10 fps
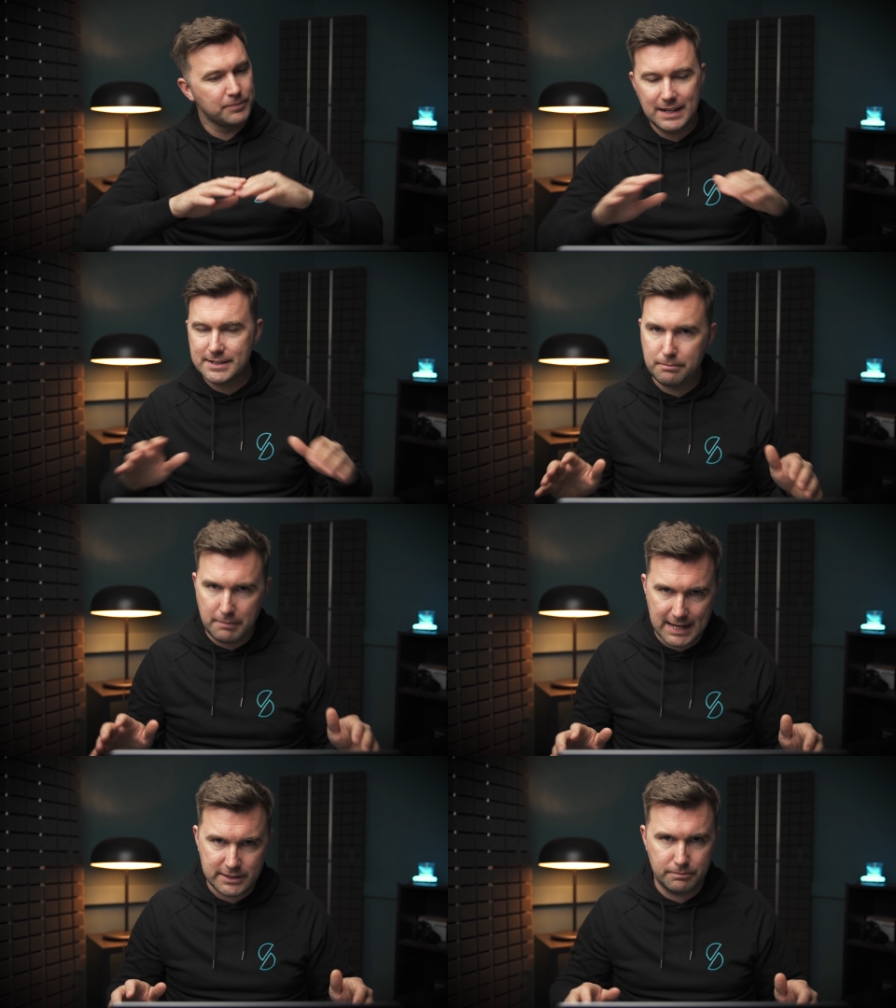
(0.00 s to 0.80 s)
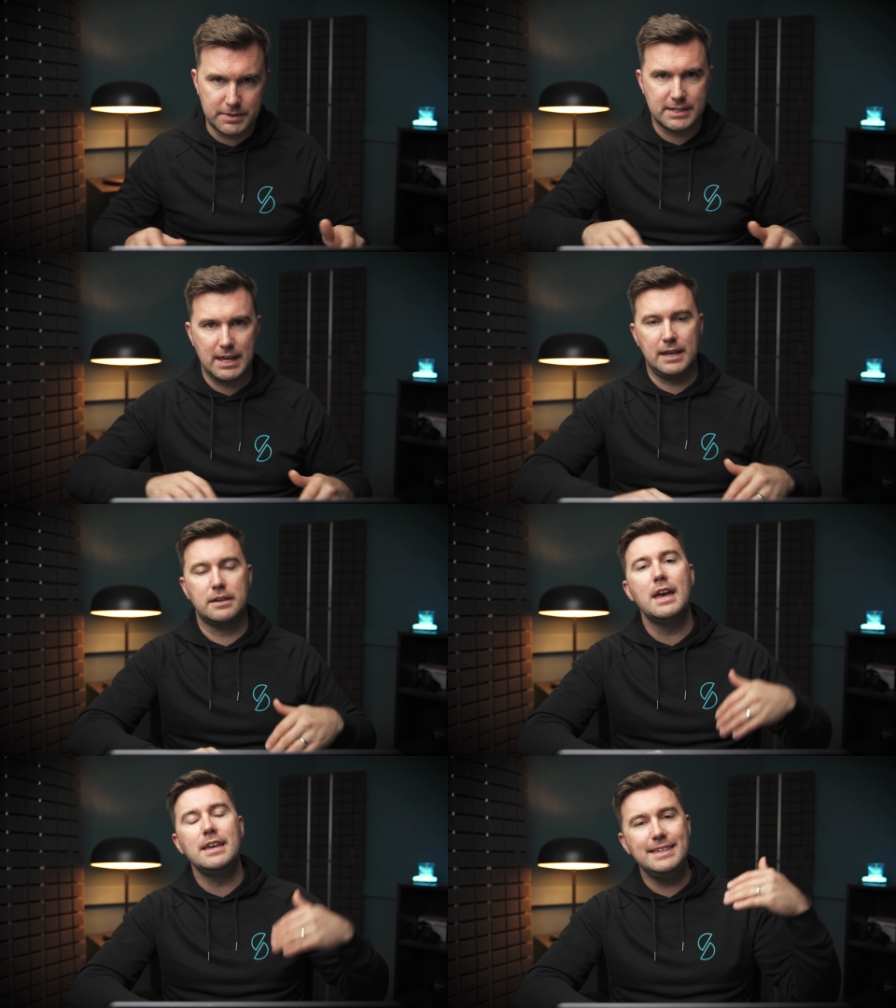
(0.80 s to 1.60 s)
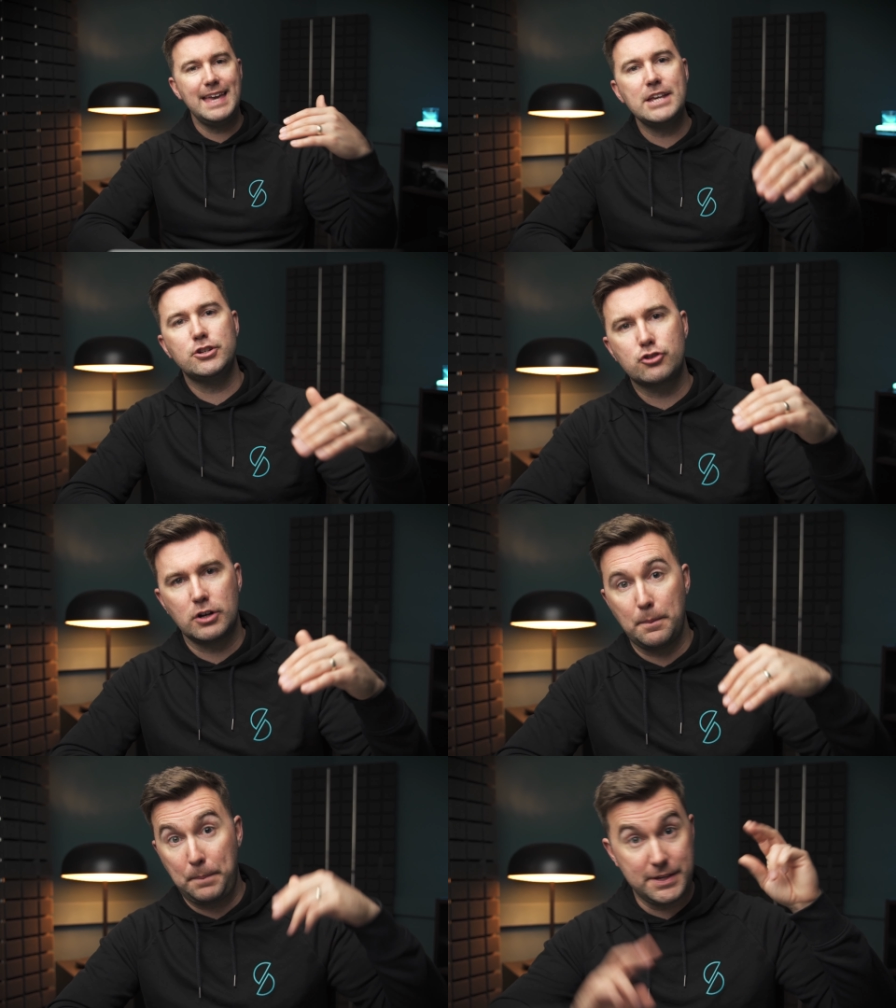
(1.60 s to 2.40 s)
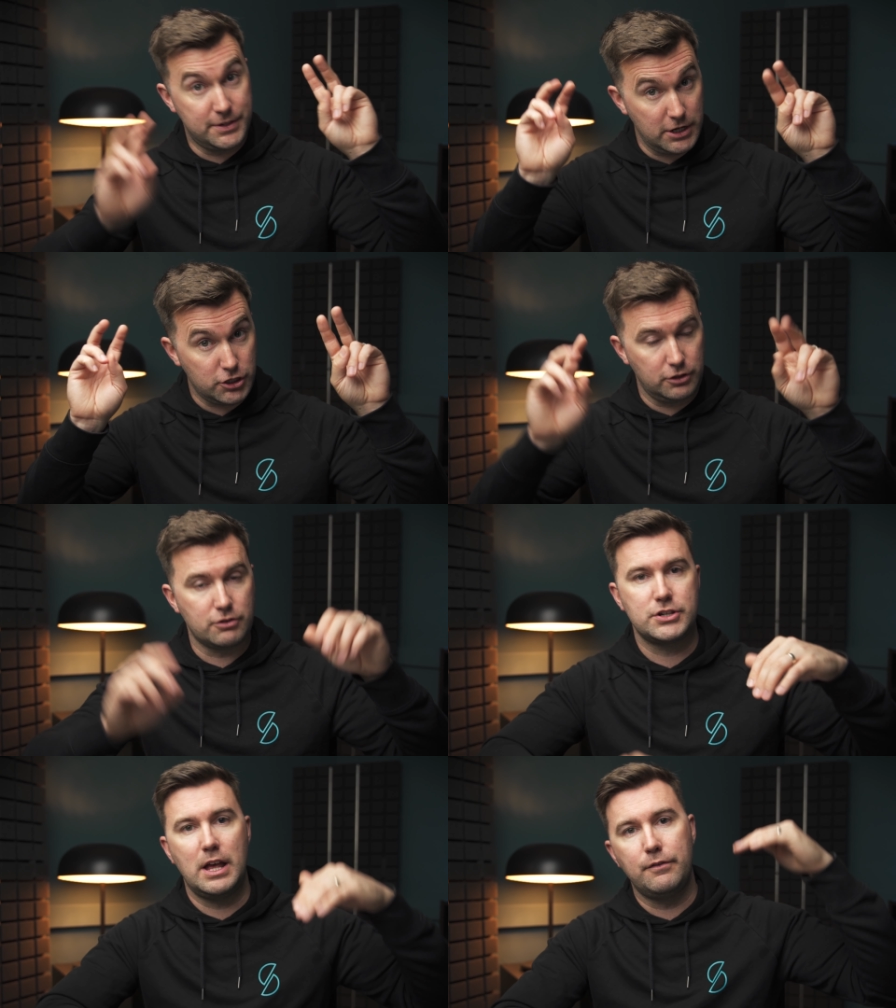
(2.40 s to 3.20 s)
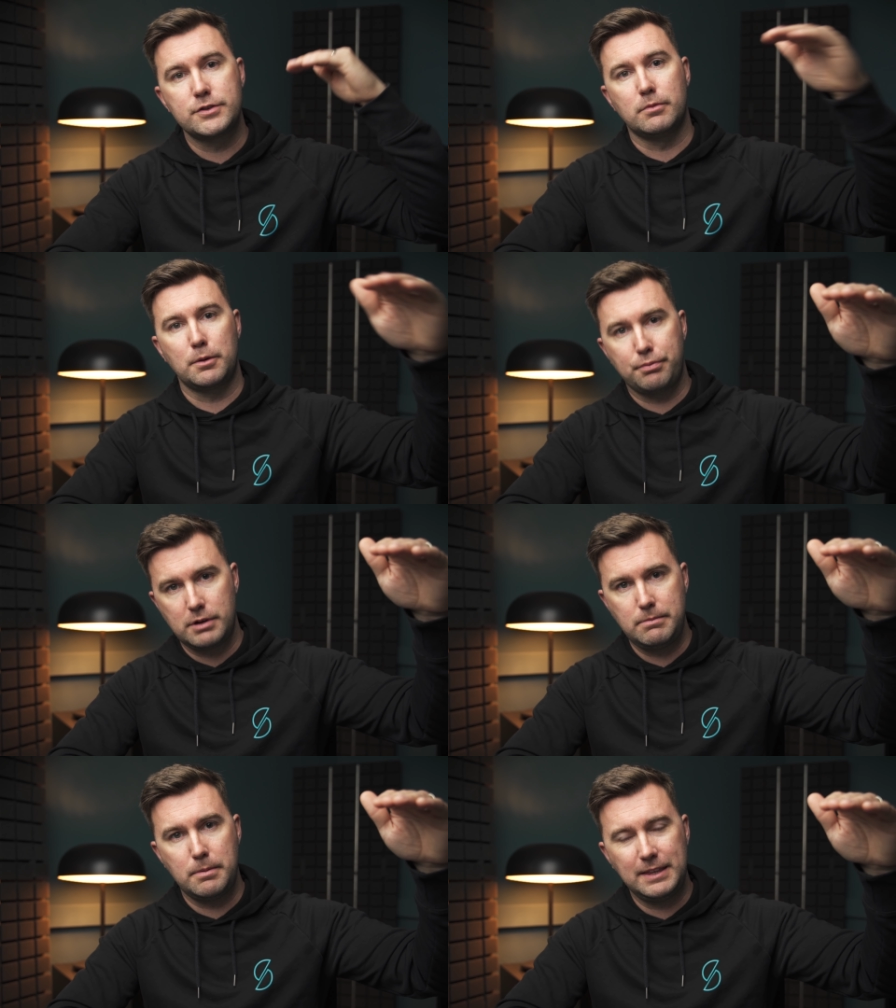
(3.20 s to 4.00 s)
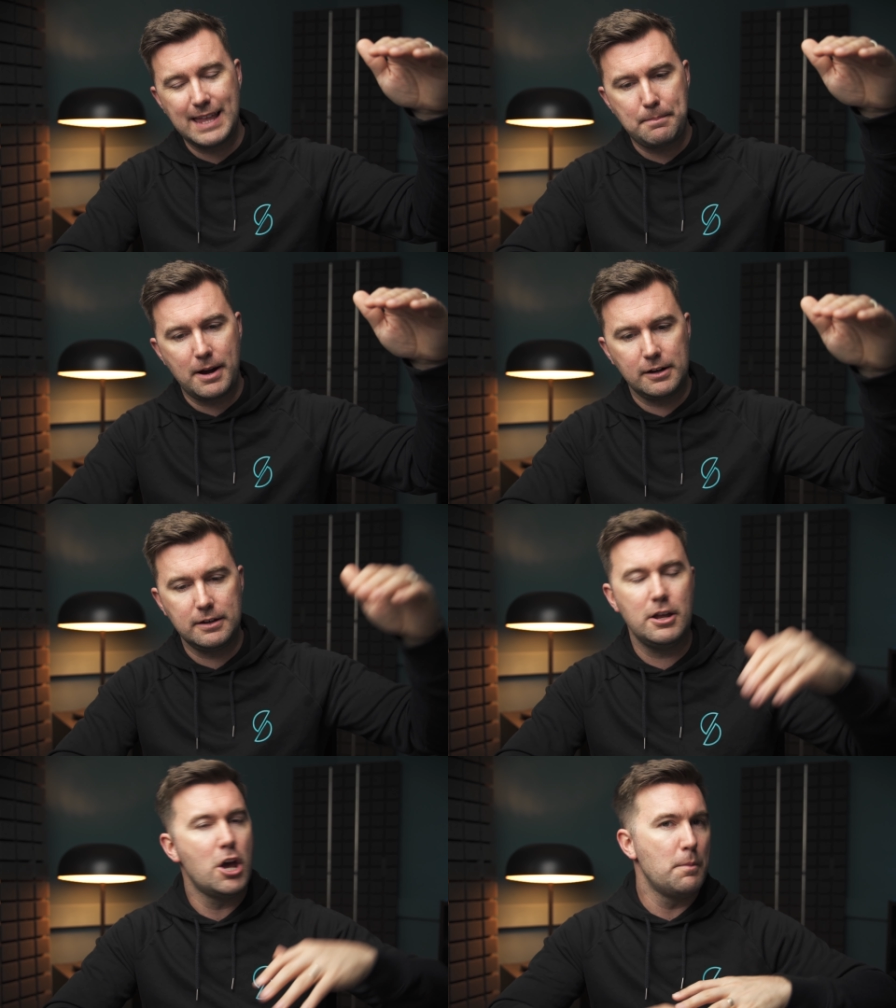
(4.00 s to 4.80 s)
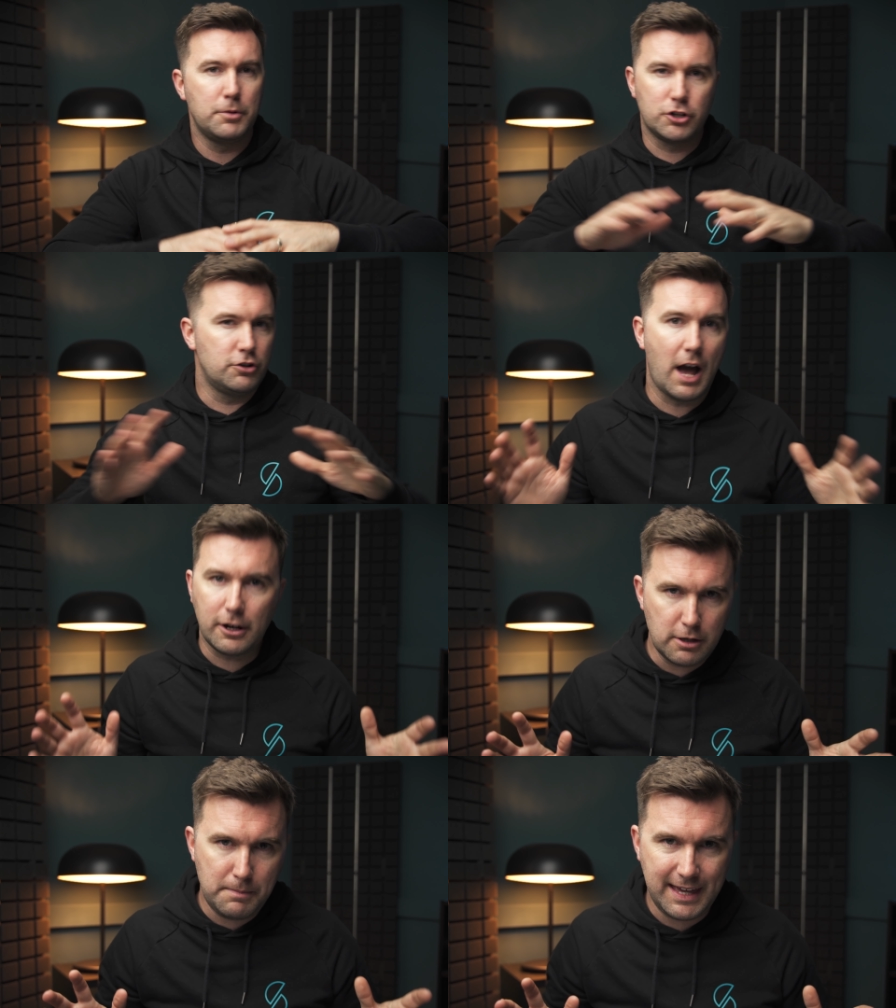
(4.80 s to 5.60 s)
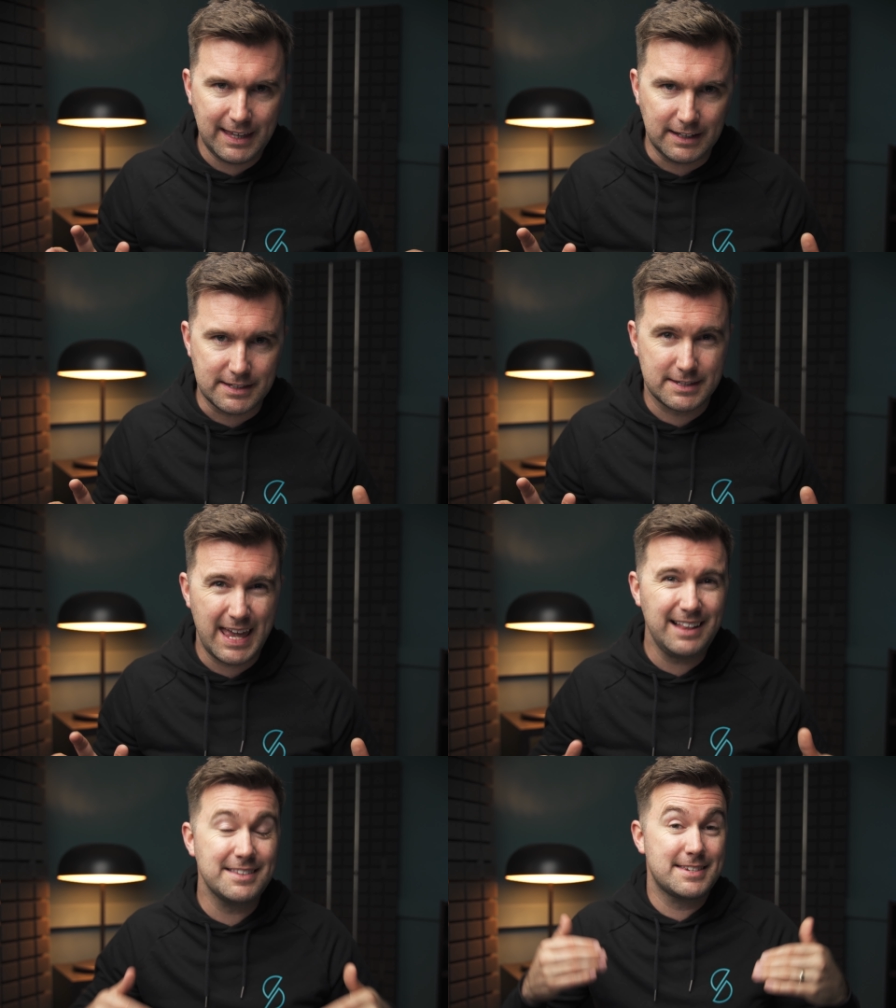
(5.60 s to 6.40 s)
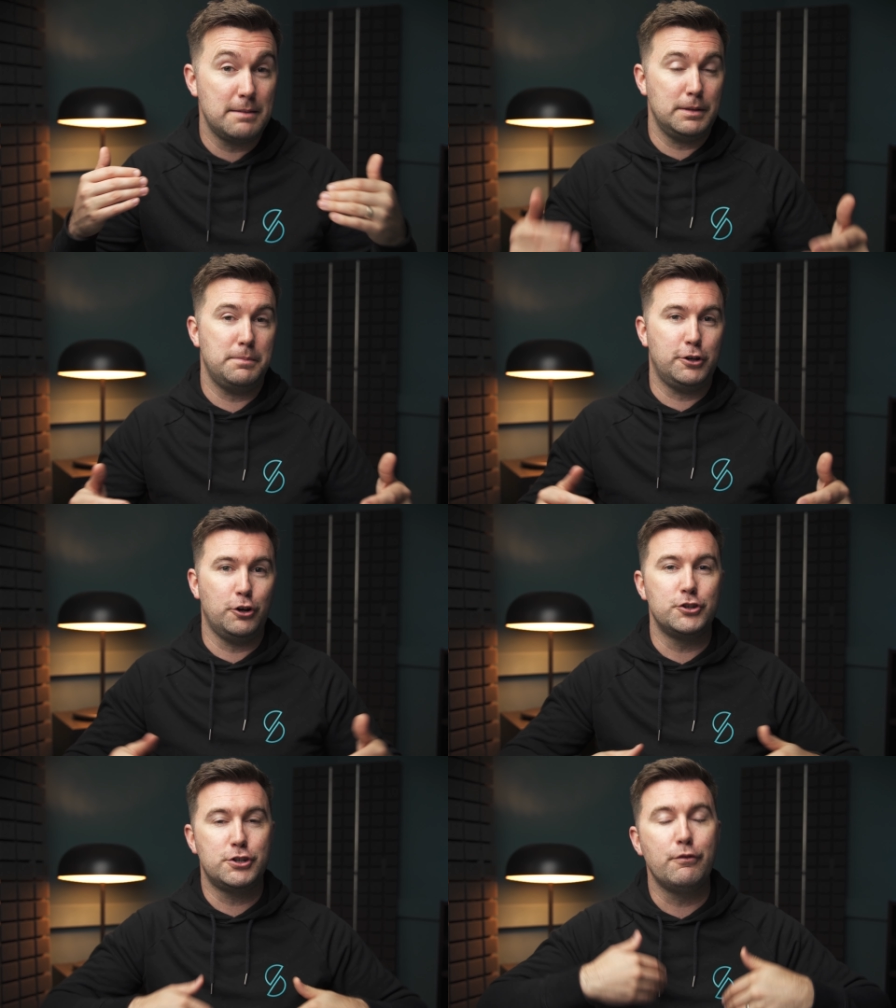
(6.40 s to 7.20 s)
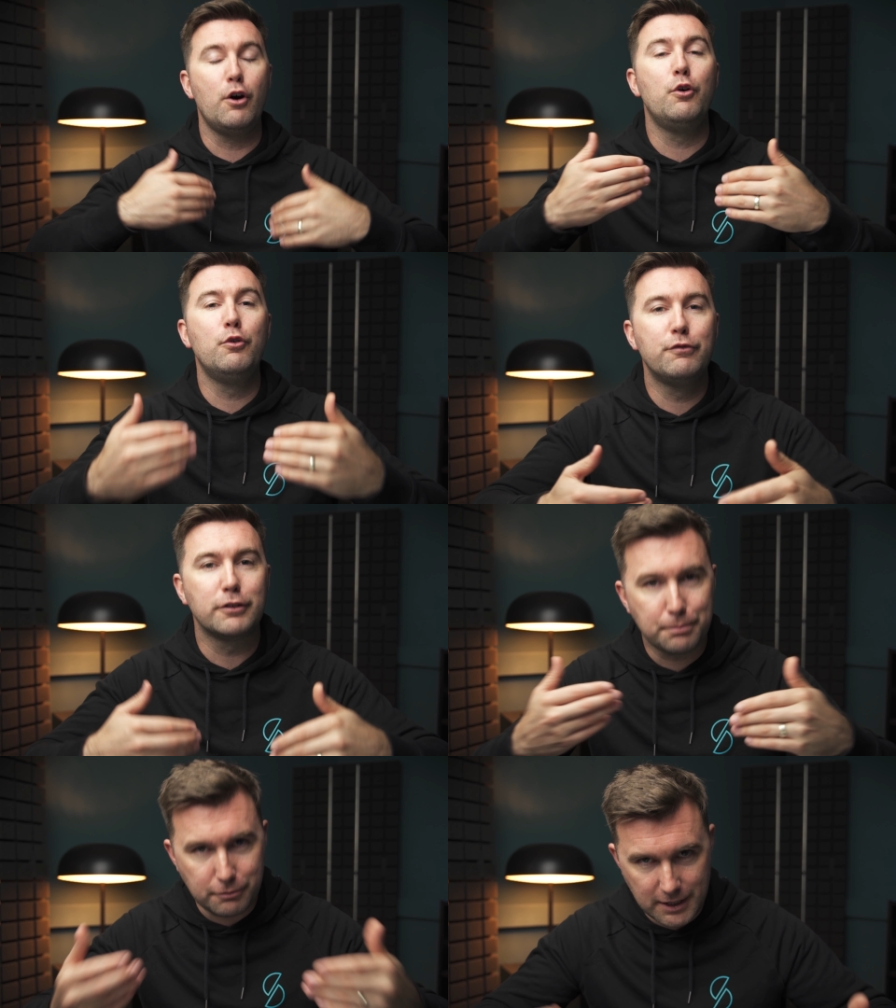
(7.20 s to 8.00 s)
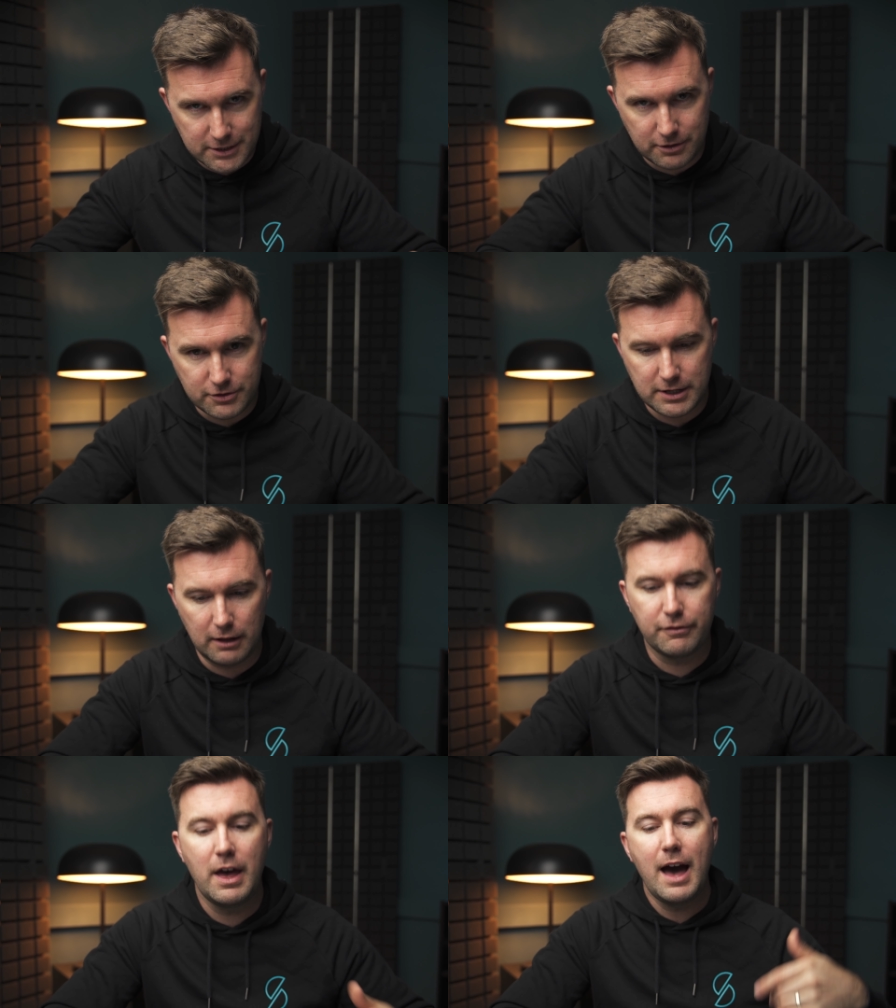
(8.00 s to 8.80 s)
That's a massive mistake. Yes, you're trying to position yourself as more premium in that market, but you're not going to make any sales simply because you've overpriced yourself.